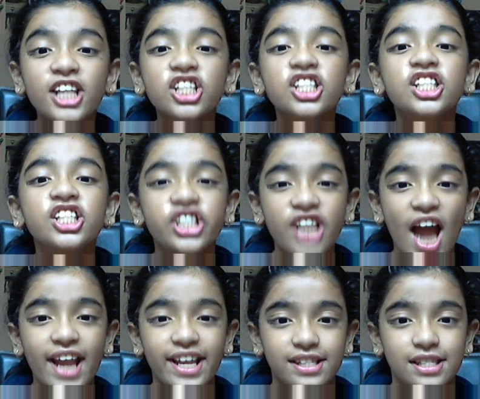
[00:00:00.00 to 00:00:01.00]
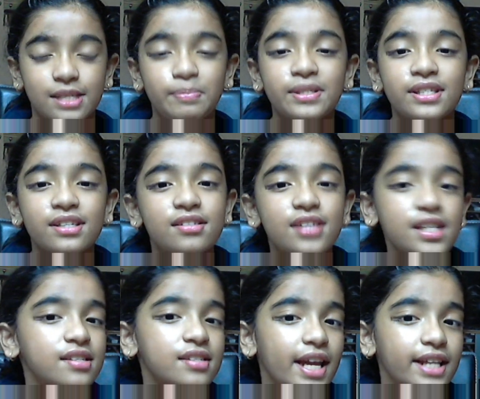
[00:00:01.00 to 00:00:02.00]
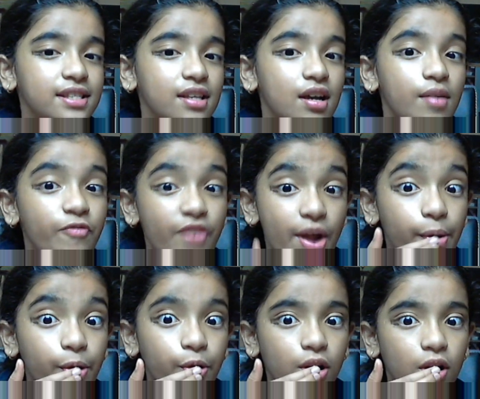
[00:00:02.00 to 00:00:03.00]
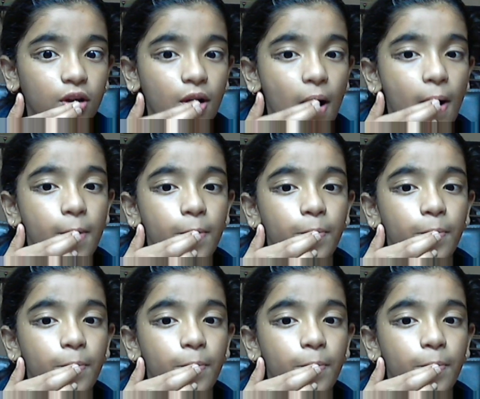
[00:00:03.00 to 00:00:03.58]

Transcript: It just shines, but it doesn't get a very good look.